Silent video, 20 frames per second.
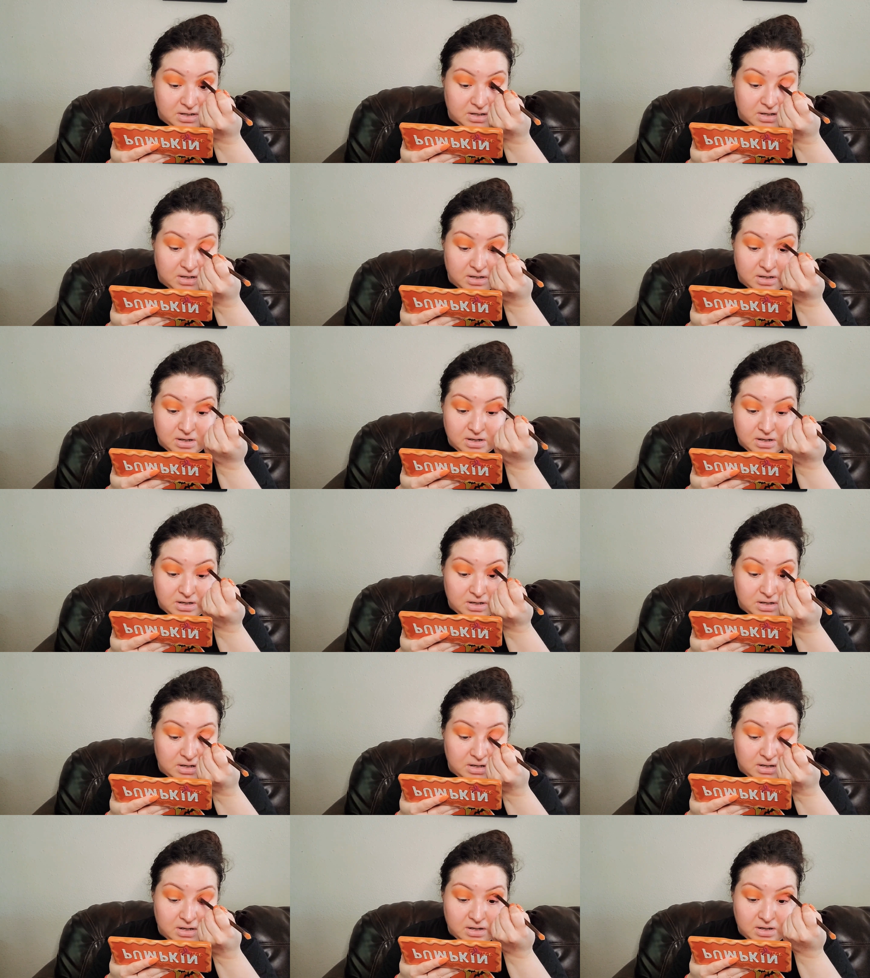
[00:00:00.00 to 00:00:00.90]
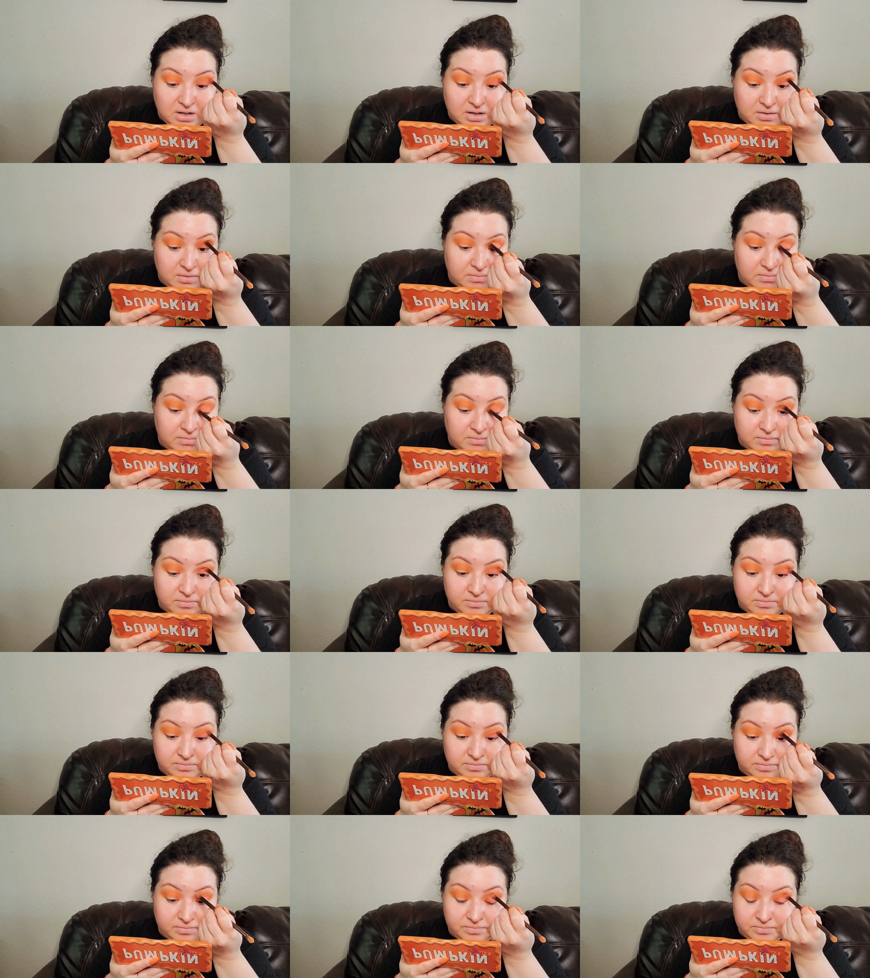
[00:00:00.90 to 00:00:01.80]

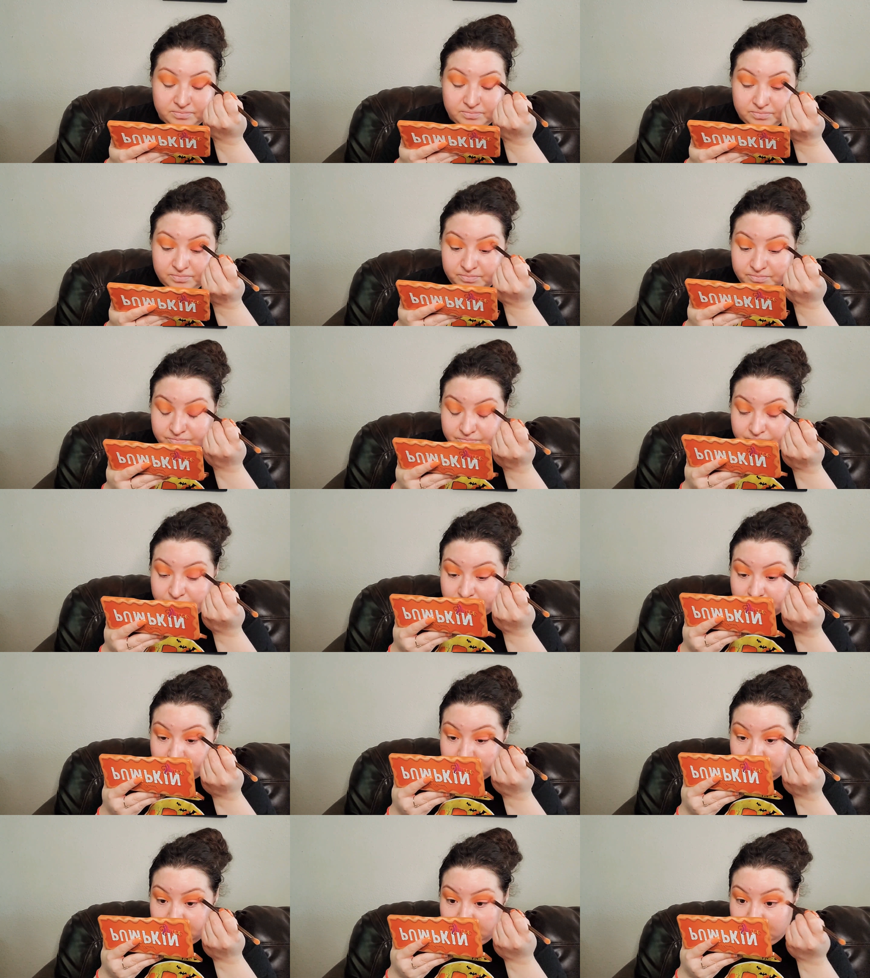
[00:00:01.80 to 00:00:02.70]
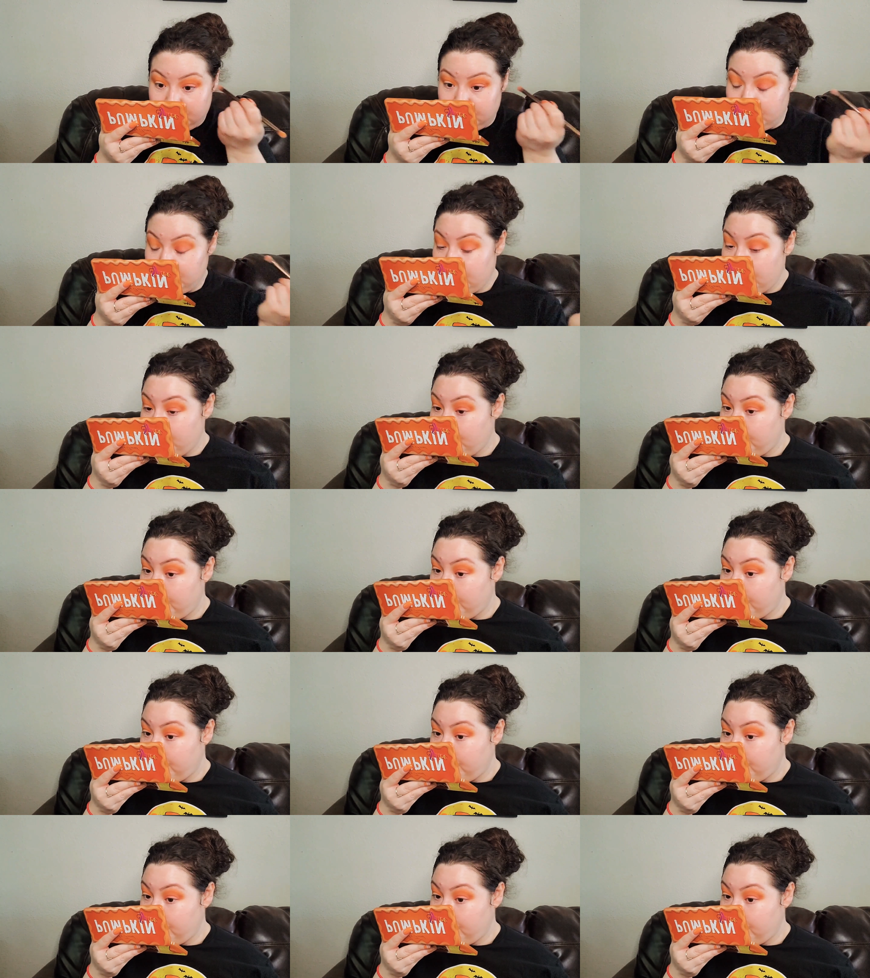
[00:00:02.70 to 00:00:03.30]
No one is speaking in this clip.